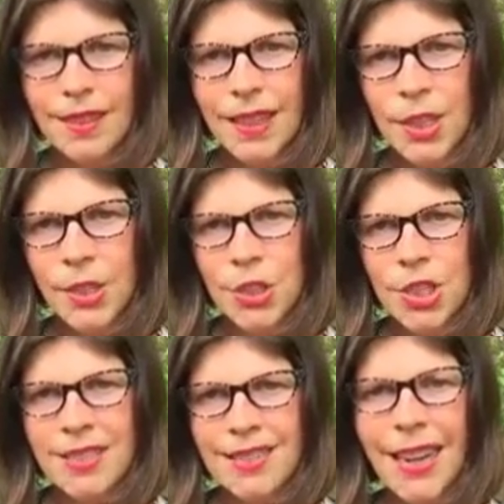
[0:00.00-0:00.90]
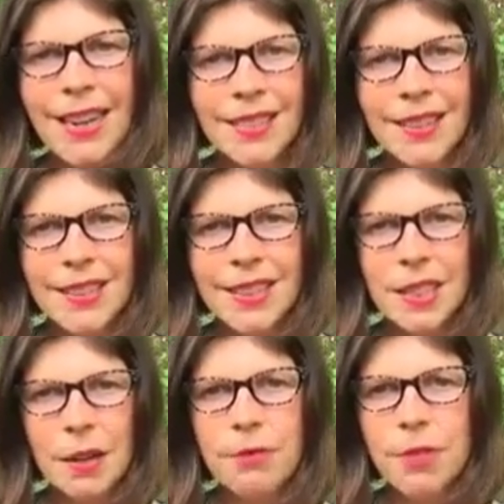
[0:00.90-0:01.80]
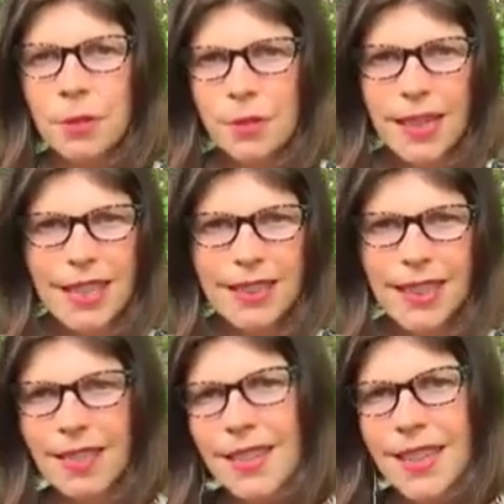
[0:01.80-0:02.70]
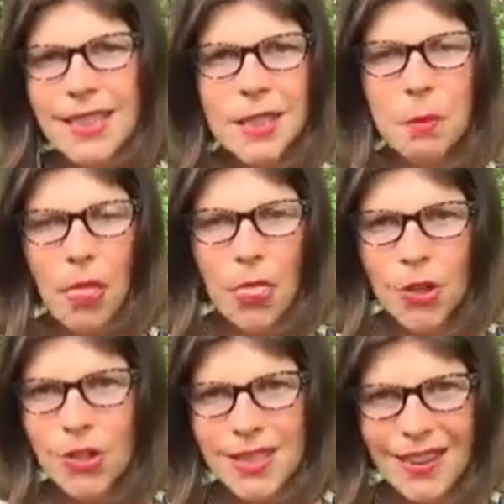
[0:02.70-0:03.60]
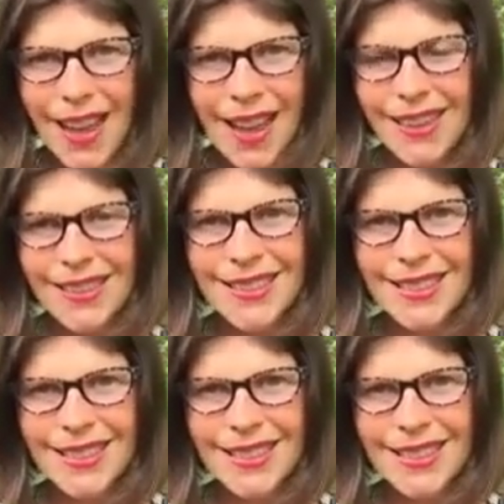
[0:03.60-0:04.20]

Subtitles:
that could just take the discomfort away like this, but there's not.